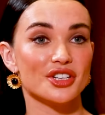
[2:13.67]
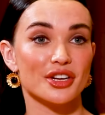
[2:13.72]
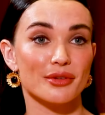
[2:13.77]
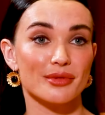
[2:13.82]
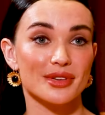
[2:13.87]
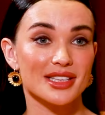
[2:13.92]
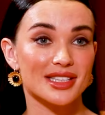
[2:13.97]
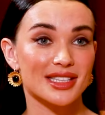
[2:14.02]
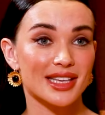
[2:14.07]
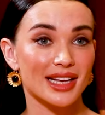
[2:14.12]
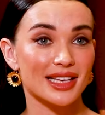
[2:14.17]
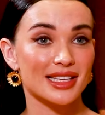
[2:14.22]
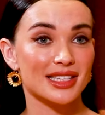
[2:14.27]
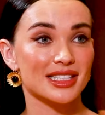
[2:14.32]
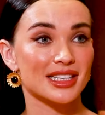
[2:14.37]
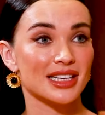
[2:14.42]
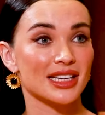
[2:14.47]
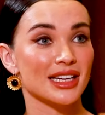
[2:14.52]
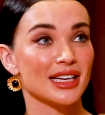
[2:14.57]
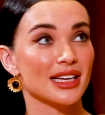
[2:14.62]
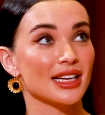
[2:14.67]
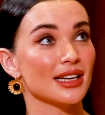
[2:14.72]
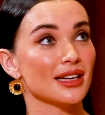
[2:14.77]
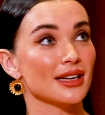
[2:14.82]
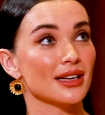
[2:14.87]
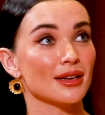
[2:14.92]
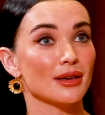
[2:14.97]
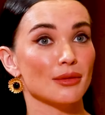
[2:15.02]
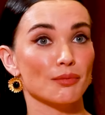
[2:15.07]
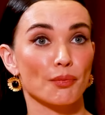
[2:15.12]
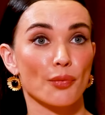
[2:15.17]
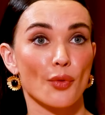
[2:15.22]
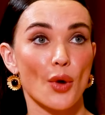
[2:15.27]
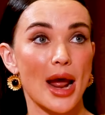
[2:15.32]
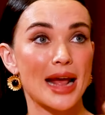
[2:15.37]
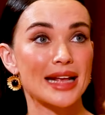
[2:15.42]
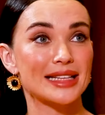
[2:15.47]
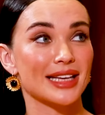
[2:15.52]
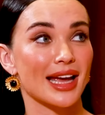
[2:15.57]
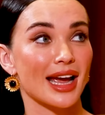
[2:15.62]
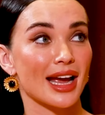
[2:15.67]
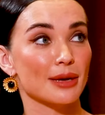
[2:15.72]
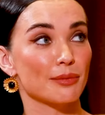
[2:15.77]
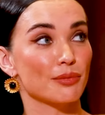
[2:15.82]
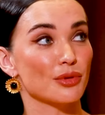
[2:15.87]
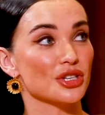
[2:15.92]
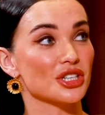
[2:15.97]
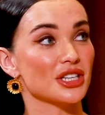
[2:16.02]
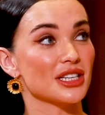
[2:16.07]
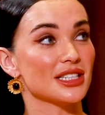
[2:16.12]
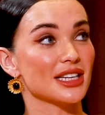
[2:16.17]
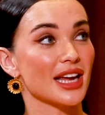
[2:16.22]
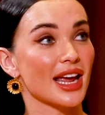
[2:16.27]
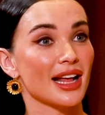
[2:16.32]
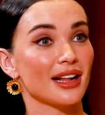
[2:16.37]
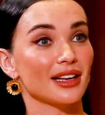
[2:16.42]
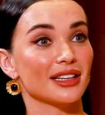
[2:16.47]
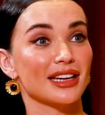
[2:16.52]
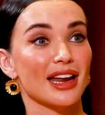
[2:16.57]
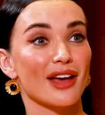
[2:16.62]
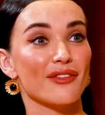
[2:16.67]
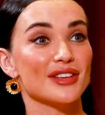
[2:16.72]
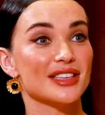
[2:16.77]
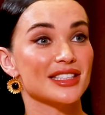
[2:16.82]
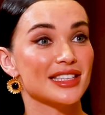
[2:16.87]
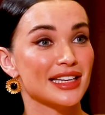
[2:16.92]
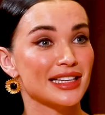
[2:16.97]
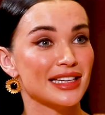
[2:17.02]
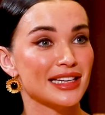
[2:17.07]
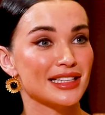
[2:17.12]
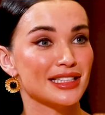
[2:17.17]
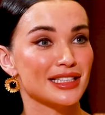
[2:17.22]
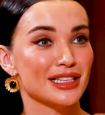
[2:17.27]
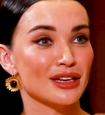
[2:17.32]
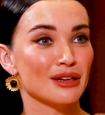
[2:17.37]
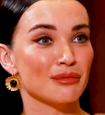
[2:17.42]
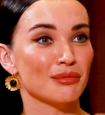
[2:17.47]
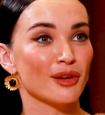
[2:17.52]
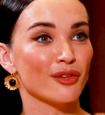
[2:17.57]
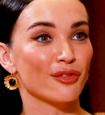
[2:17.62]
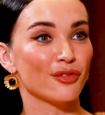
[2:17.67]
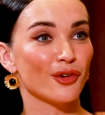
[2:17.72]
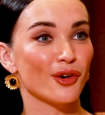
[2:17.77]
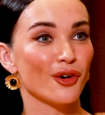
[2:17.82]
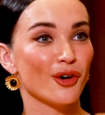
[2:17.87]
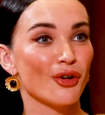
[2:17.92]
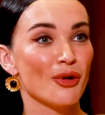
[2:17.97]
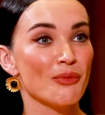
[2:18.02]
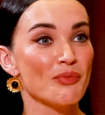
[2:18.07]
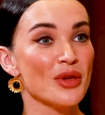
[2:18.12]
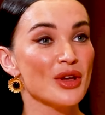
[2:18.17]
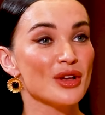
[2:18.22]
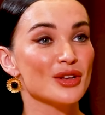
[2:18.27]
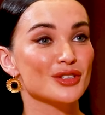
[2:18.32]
She was 16, bright eyed, bushy tailed, never seen India before.